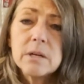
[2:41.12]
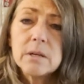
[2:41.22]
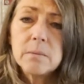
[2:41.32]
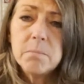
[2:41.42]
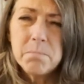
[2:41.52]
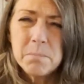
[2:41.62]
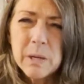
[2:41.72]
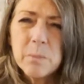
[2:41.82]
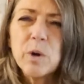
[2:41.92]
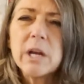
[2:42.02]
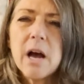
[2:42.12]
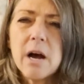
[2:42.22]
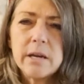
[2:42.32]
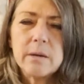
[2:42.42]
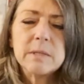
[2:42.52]
memory
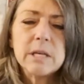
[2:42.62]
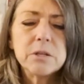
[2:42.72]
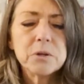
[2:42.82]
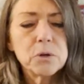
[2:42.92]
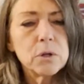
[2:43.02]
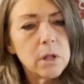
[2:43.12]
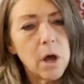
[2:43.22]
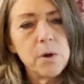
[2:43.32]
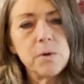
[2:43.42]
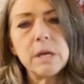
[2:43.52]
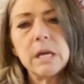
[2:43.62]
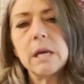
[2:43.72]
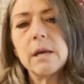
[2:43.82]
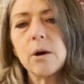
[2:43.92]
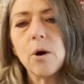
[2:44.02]
items, either
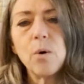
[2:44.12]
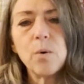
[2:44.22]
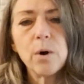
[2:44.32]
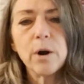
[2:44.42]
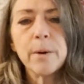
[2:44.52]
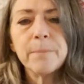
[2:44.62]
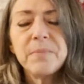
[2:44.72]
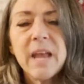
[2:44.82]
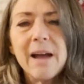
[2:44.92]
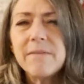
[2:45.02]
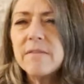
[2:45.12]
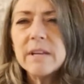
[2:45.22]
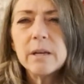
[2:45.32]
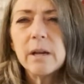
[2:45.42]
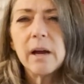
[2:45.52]
clothing, or I've
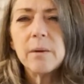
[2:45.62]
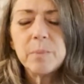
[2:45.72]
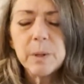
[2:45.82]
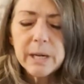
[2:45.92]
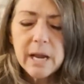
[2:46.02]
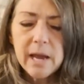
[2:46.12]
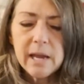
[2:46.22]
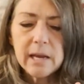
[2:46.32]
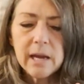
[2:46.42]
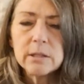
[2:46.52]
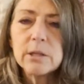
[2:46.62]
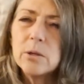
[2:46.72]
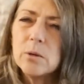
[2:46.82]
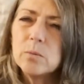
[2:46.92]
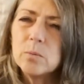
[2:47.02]
even put a
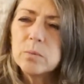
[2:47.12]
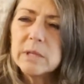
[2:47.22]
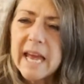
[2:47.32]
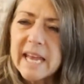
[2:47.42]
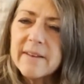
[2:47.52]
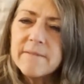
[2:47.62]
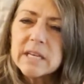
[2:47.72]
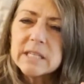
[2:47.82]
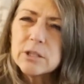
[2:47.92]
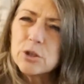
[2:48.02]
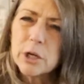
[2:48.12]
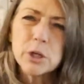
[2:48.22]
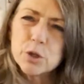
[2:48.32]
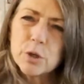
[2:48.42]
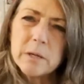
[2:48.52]
little canvas
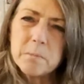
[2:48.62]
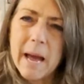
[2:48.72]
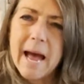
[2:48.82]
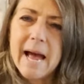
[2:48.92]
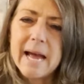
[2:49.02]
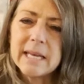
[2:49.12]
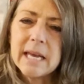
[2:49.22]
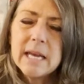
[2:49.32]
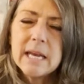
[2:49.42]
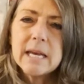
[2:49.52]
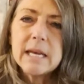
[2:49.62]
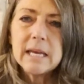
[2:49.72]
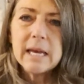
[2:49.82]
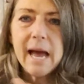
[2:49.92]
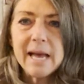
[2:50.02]
trick-or-treat bag
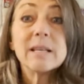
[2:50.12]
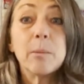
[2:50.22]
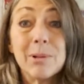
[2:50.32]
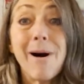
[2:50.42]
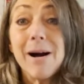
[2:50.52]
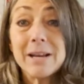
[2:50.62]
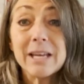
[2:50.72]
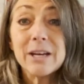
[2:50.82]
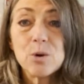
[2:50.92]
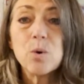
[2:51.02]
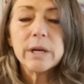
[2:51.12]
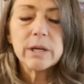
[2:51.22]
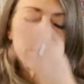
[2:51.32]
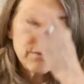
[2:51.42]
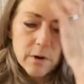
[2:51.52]
as a block in a
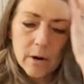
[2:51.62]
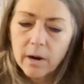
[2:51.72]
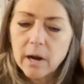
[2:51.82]
quilt for